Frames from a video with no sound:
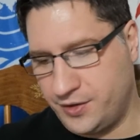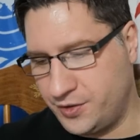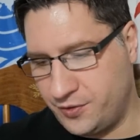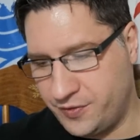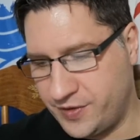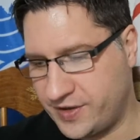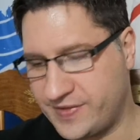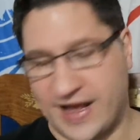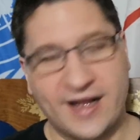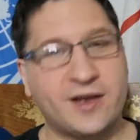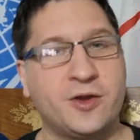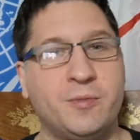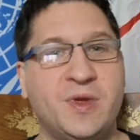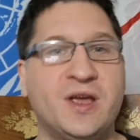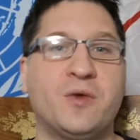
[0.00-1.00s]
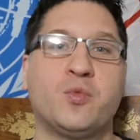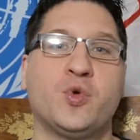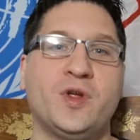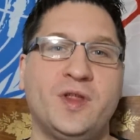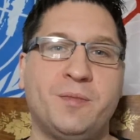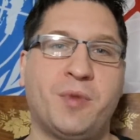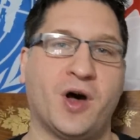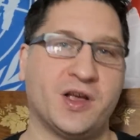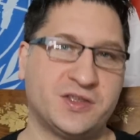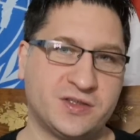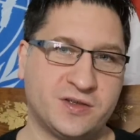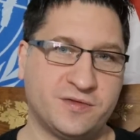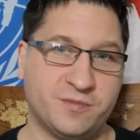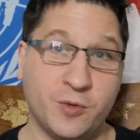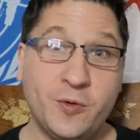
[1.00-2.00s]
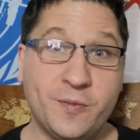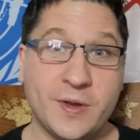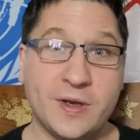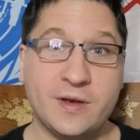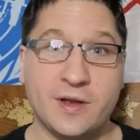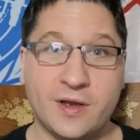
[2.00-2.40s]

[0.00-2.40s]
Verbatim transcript: you know, like that could be a really positive movement